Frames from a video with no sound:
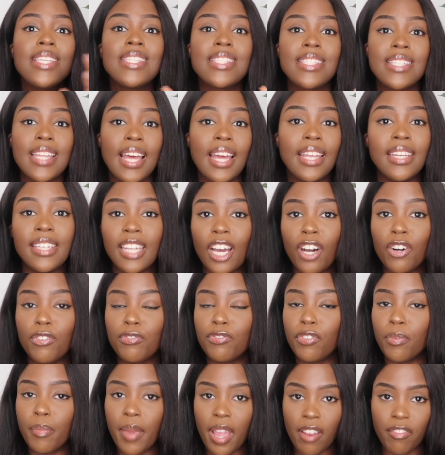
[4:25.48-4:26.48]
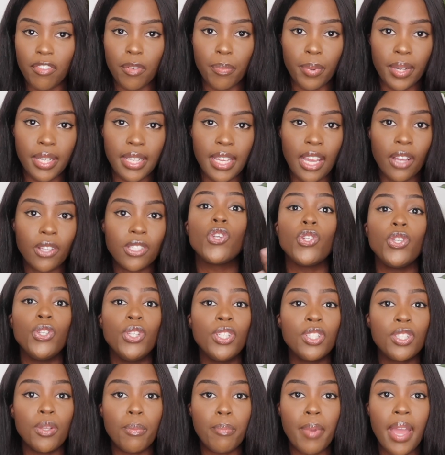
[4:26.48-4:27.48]
stand out from everybody else. So you
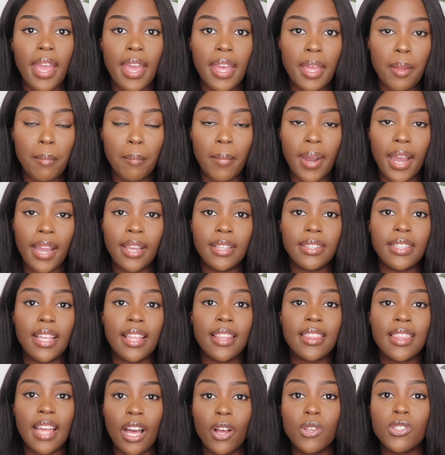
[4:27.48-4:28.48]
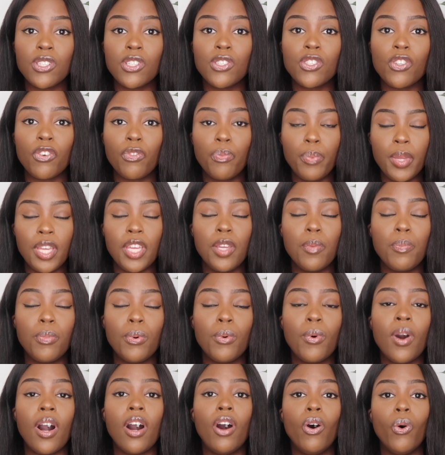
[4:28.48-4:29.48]
need to bear in mind that thousands of
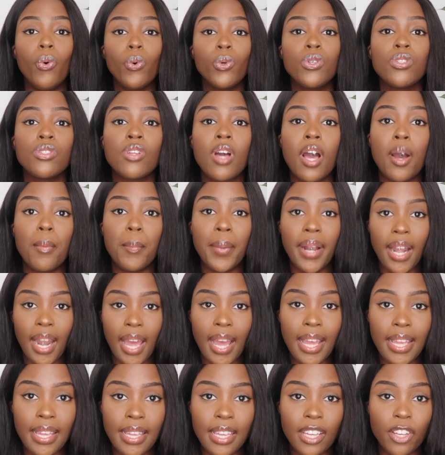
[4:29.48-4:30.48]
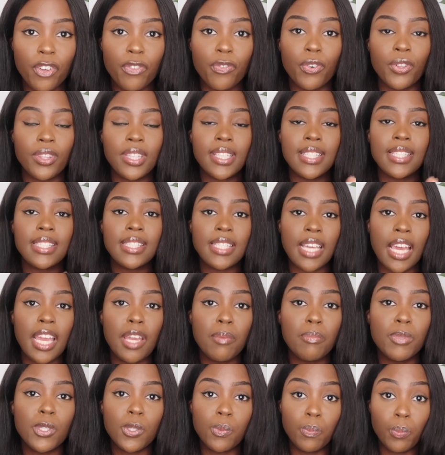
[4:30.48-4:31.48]
people are also applying for the
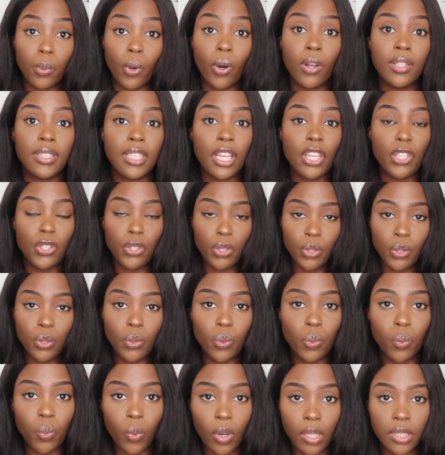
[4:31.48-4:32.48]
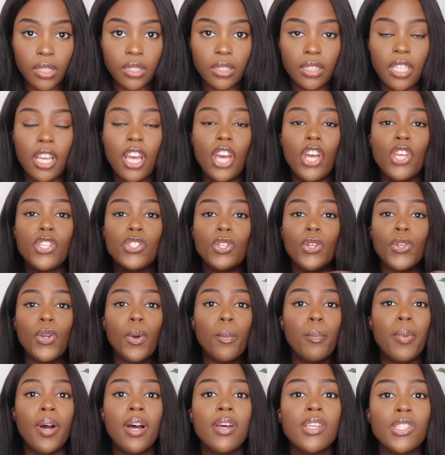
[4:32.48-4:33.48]
same spot that you want. So your
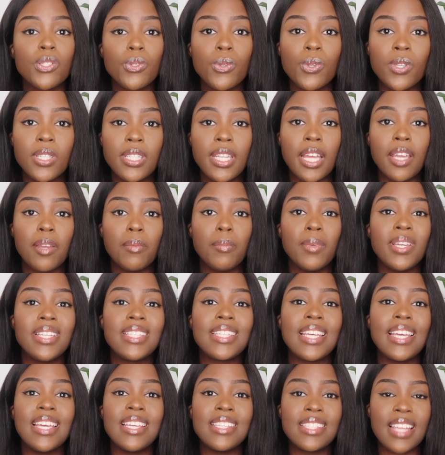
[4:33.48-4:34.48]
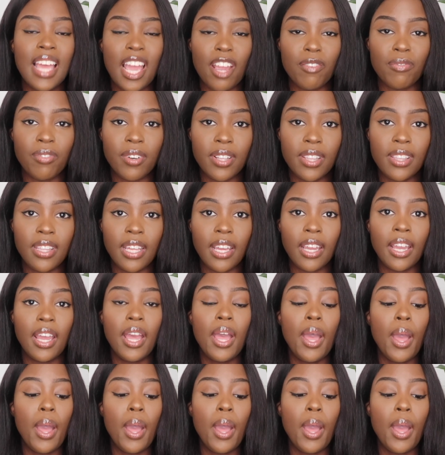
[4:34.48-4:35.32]
personal statement is everything.